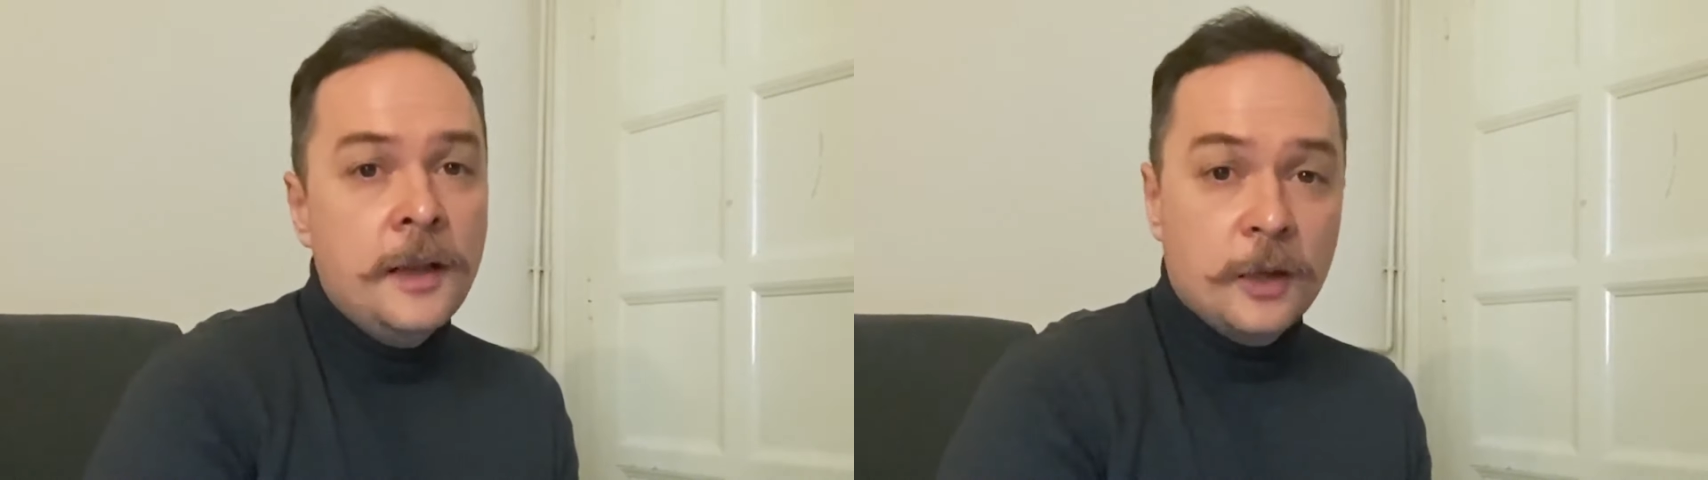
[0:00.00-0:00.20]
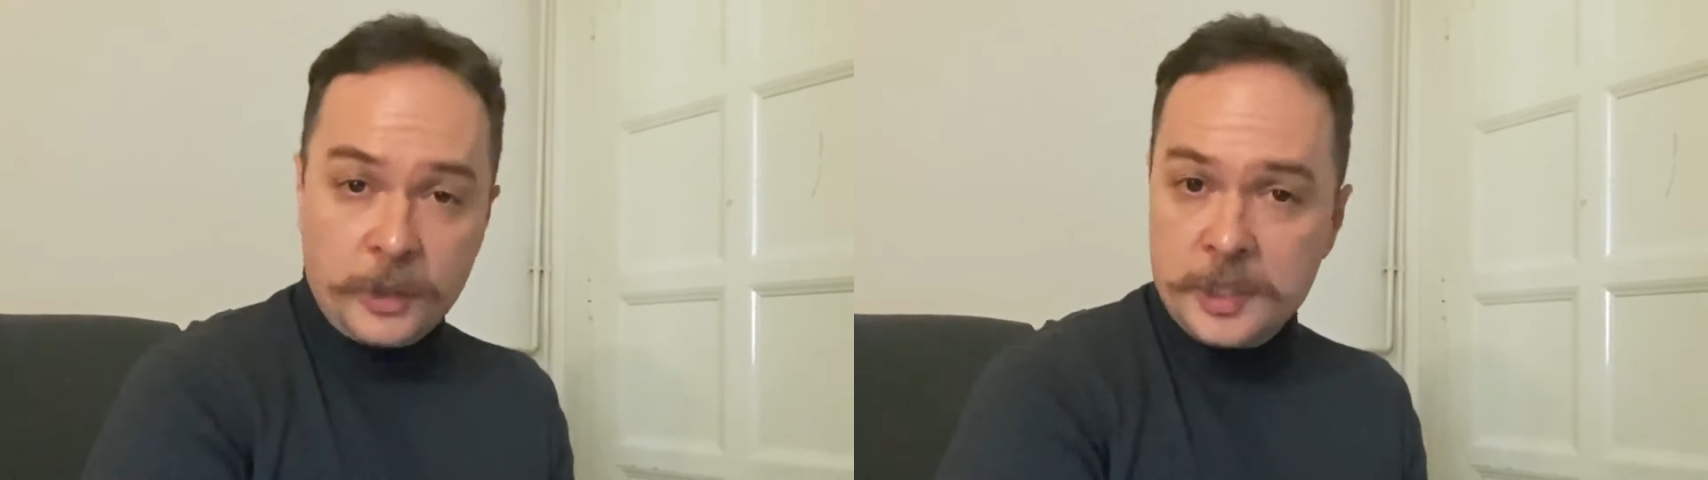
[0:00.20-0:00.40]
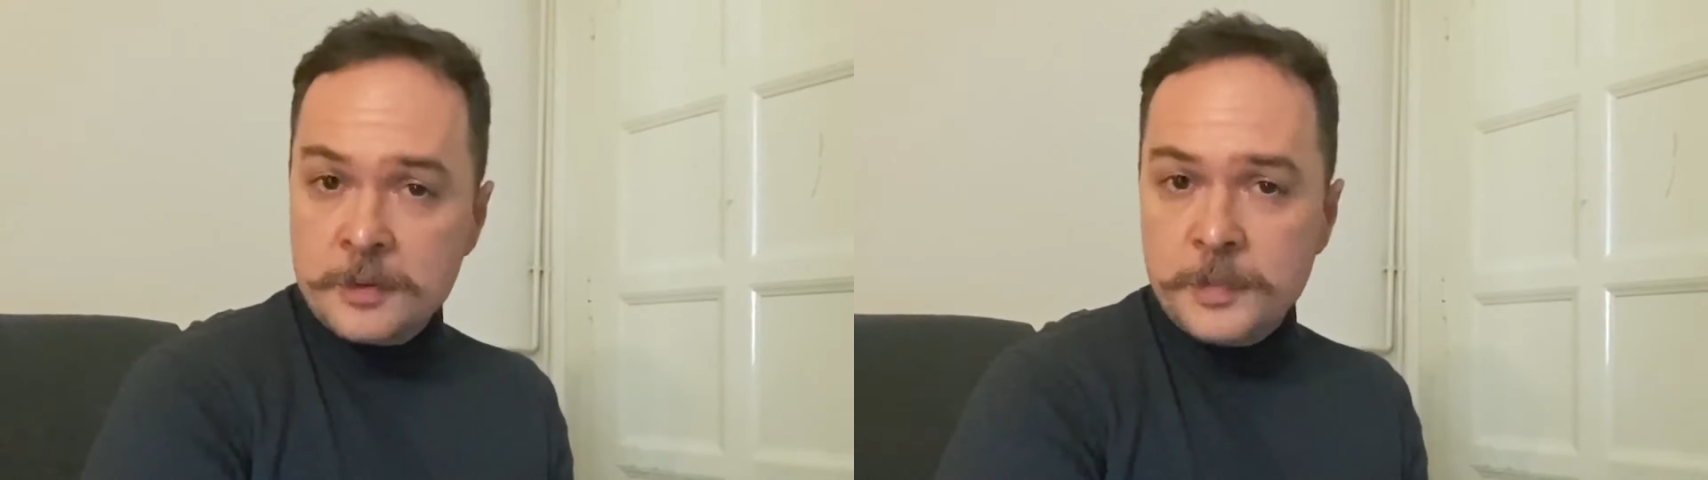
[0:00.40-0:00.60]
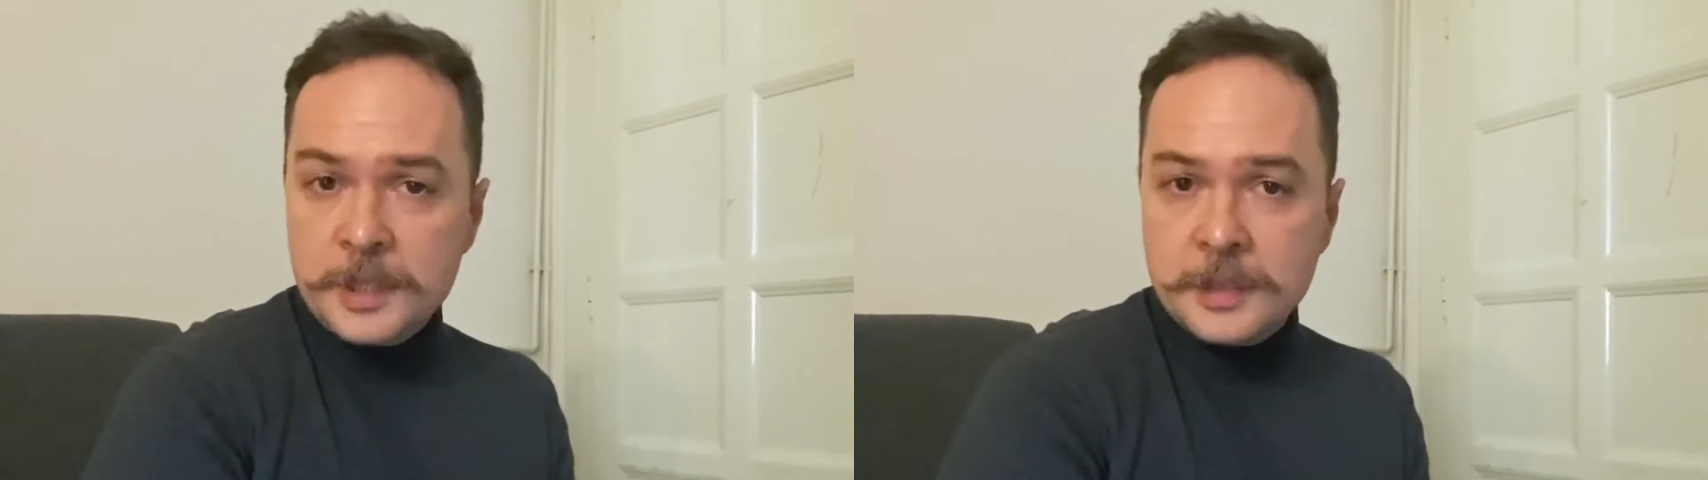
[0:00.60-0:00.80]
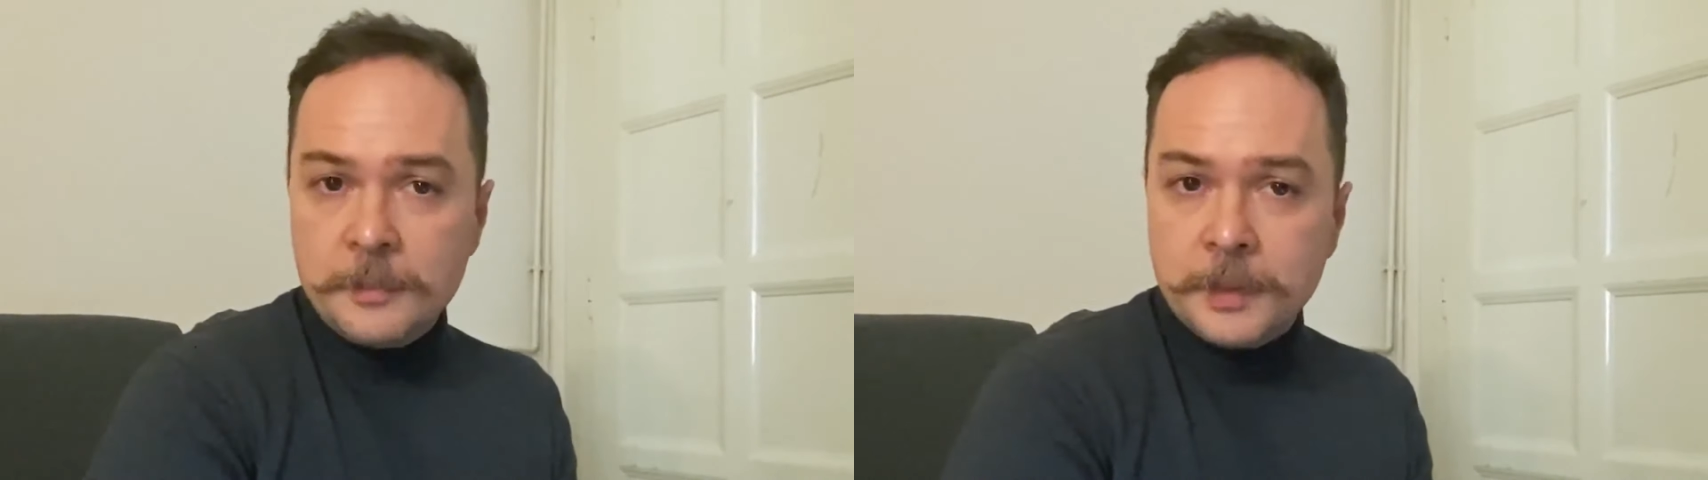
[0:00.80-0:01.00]

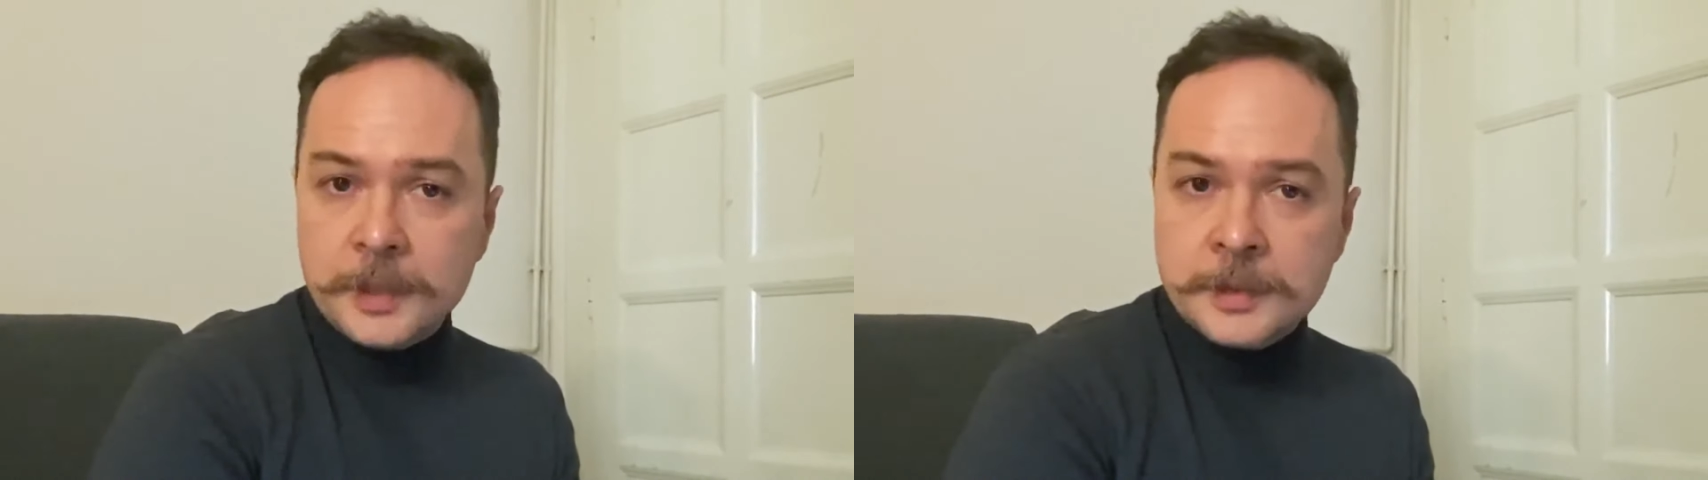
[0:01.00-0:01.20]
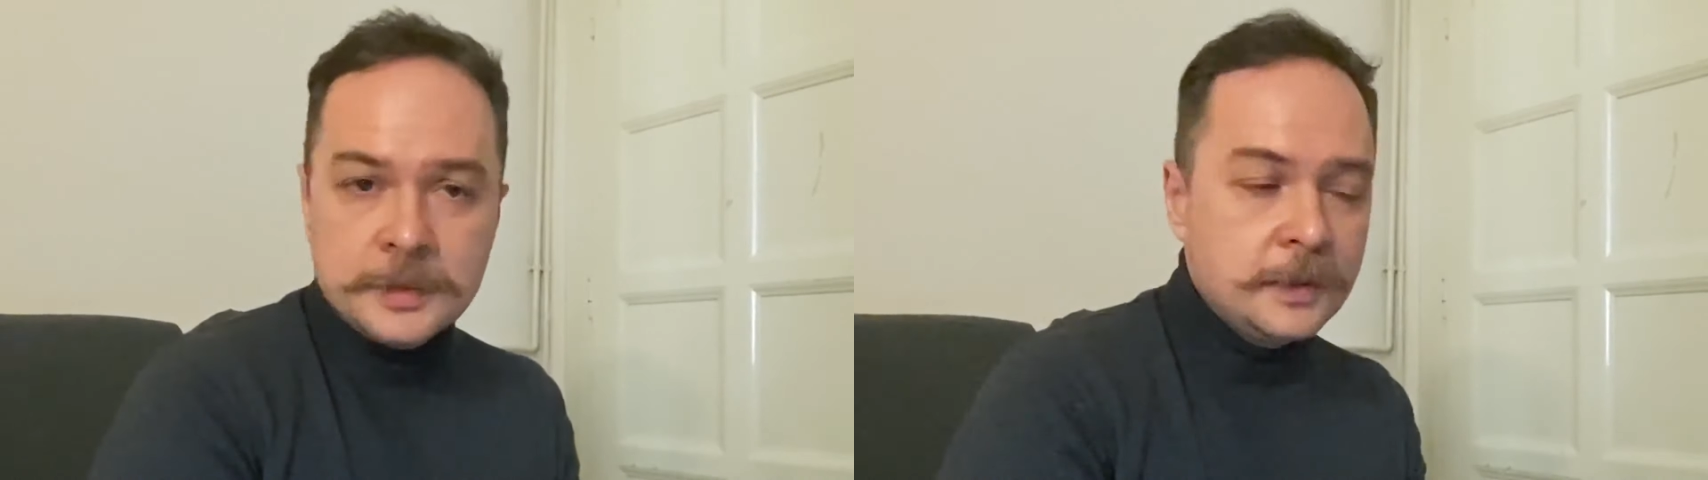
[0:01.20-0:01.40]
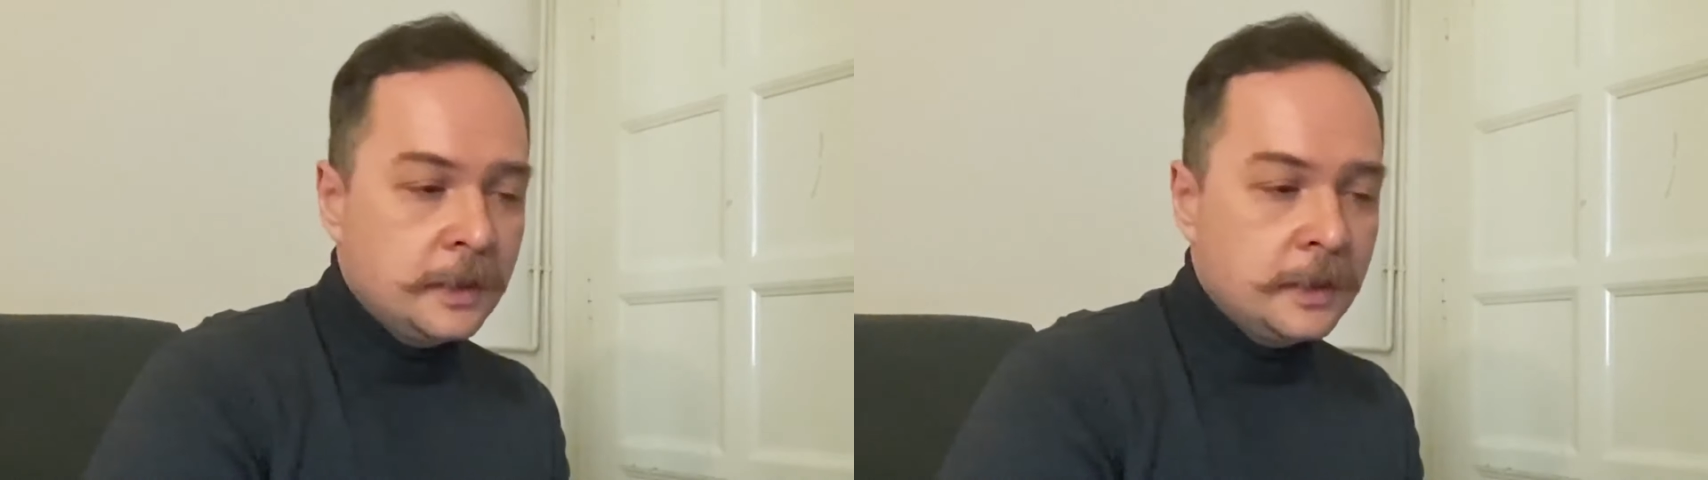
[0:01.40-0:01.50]
location-based templates,